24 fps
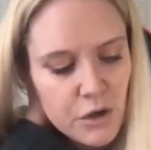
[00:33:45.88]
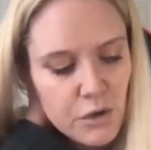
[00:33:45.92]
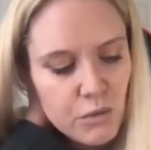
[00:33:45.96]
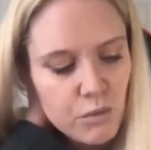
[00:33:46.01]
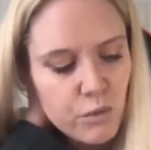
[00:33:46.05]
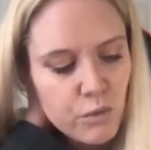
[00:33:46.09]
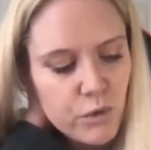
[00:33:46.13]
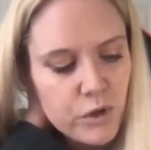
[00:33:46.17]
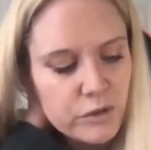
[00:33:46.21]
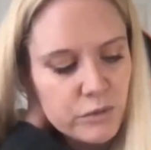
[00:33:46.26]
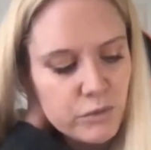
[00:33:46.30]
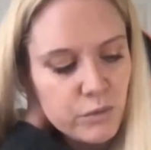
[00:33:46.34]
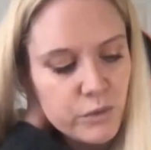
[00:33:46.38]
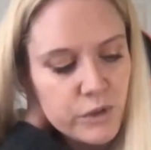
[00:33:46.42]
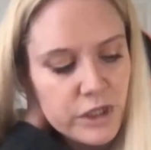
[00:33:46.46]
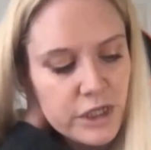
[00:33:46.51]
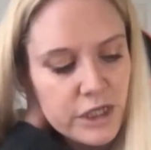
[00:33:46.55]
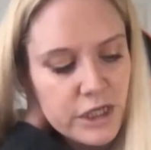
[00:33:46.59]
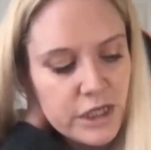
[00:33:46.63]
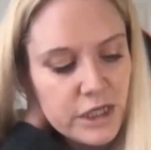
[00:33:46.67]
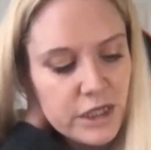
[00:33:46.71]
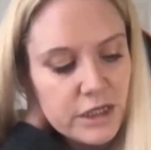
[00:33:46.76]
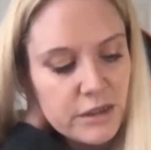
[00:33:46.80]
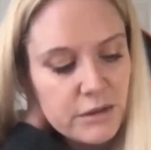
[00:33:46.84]
when
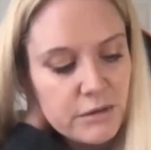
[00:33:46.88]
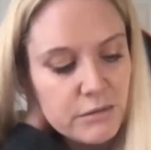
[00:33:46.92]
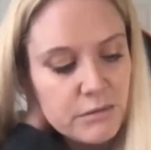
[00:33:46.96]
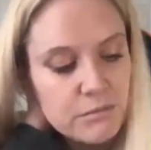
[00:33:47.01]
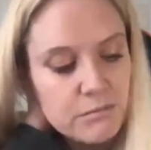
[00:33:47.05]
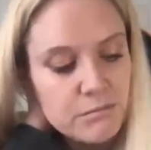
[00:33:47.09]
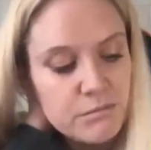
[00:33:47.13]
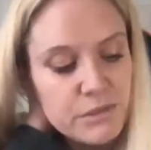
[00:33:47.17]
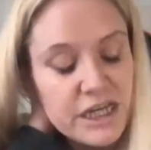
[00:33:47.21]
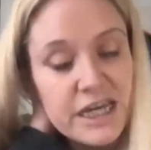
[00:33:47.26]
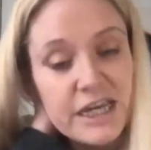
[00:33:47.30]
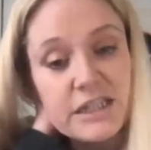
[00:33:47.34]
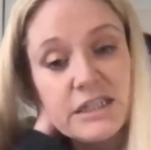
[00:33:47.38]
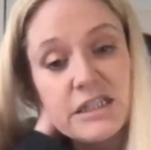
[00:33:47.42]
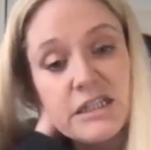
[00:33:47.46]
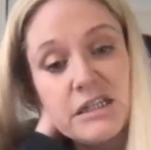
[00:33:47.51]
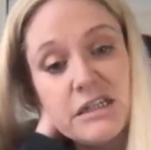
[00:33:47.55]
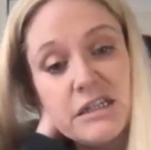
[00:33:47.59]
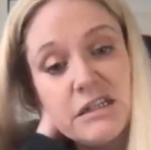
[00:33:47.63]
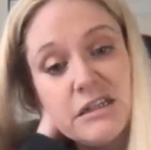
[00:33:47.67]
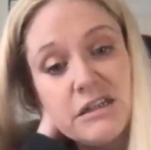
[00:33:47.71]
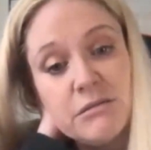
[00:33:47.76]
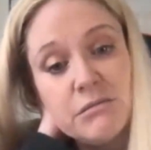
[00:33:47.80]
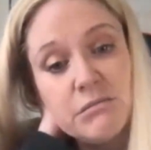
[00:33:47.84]
we began to
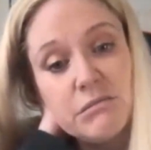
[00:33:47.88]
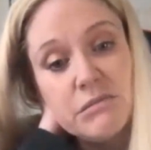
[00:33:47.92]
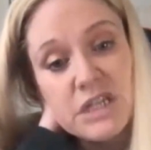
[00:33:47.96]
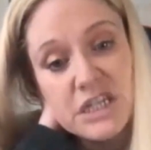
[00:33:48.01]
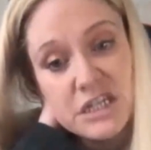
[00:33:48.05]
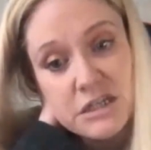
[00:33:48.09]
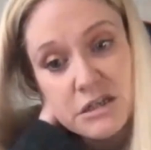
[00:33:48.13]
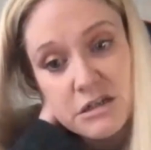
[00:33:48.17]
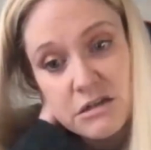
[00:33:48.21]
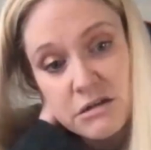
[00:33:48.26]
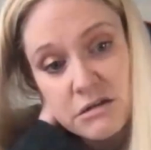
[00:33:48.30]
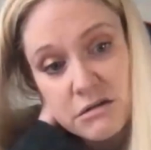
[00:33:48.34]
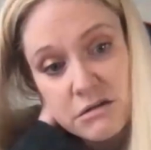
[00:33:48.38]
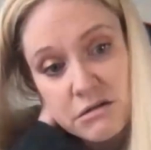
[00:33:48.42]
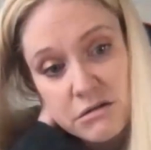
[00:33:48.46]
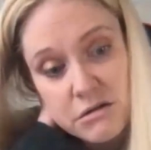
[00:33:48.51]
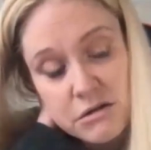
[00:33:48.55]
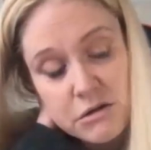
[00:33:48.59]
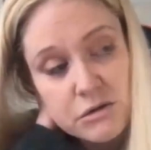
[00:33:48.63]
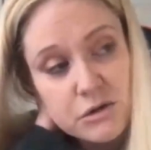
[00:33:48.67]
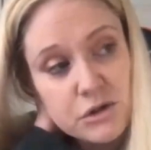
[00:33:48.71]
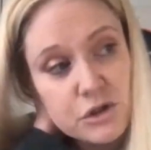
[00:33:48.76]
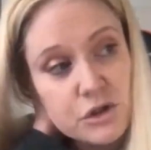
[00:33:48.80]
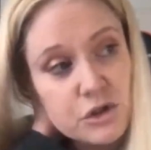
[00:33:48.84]
eat meat.
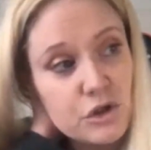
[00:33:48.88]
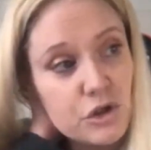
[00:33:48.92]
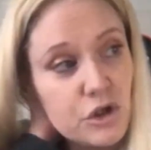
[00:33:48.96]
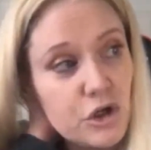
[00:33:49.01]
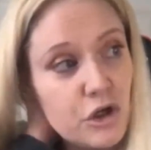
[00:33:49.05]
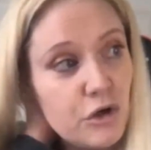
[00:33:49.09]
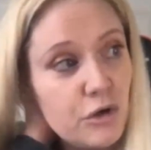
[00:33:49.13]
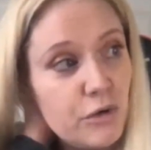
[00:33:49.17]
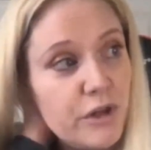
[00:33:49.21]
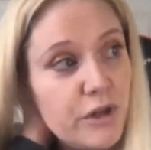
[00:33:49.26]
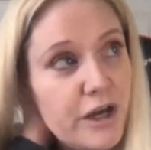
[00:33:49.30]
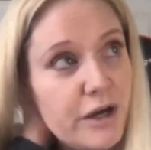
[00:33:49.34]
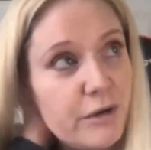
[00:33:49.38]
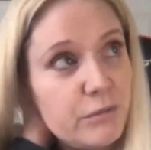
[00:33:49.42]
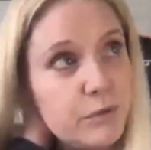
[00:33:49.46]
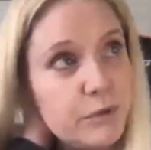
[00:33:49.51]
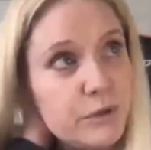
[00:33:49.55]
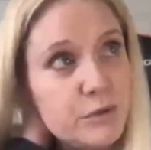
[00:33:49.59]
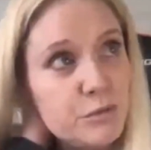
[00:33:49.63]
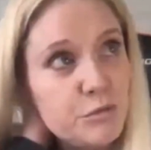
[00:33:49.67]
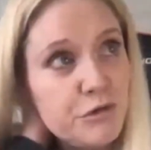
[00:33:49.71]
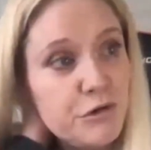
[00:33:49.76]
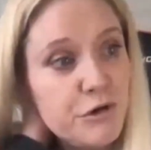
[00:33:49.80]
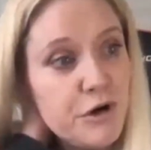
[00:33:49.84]
So that
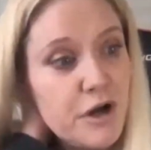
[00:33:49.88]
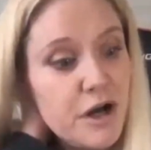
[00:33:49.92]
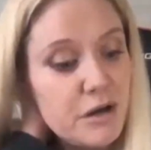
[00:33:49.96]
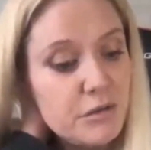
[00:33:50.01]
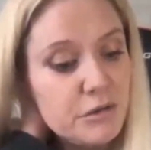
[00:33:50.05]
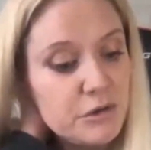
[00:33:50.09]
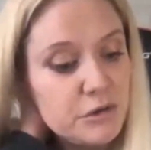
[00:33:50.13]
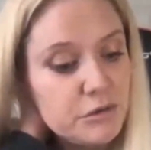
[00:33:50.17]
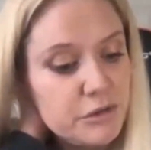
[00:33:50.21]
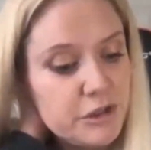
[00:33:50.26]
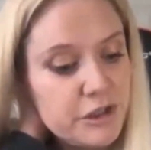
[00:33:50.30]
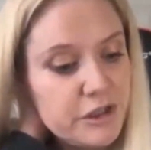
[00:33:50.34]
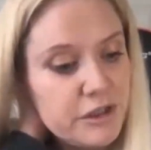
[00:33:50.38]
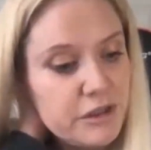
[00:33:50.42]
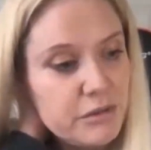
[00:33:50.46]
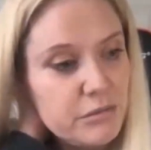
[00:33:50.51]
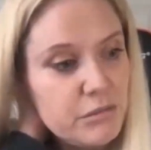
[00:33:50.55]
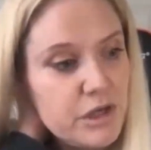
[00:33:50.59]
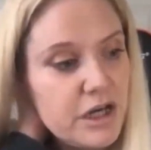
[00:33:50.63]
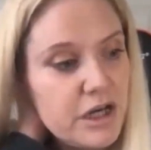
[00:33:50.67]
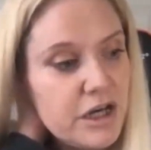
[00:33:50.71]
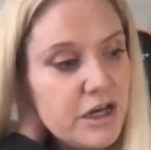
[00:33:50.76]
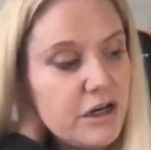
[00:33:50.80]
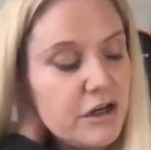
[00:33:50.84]
was probably
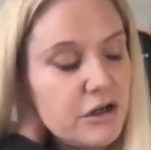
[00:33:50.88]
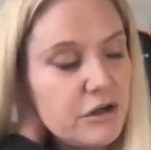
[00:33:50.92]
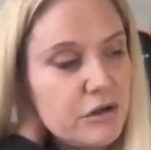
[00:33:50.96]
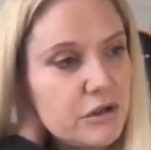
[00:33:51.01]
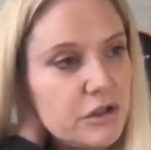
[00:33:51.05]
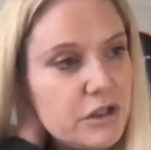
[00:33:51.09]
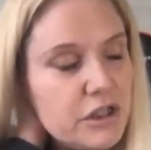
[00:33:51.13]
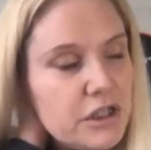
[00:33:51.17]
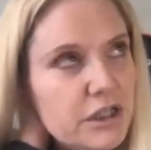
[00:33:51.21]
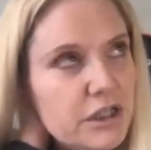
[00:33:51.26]
about,